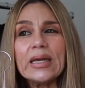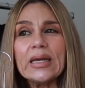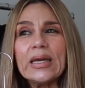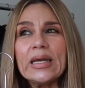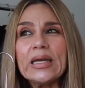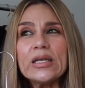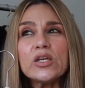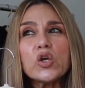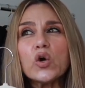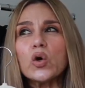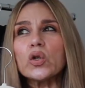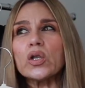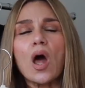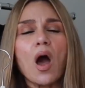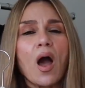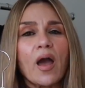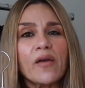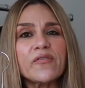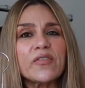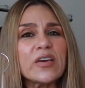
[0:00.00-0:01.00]
in your
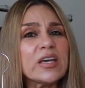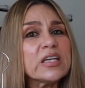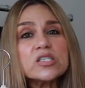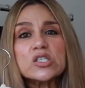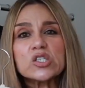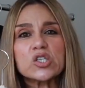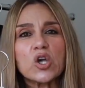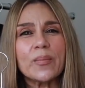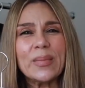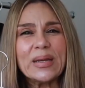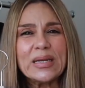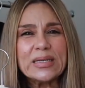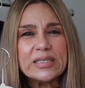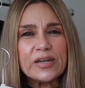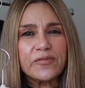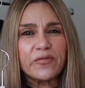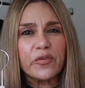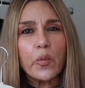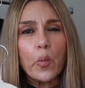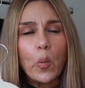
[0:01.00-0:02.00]
life in so many
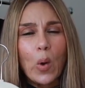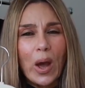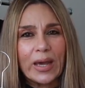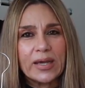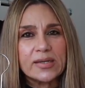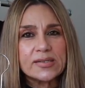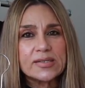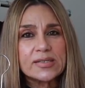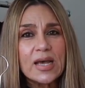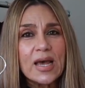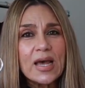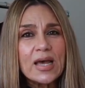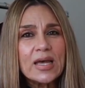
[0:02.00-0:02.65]
different ways.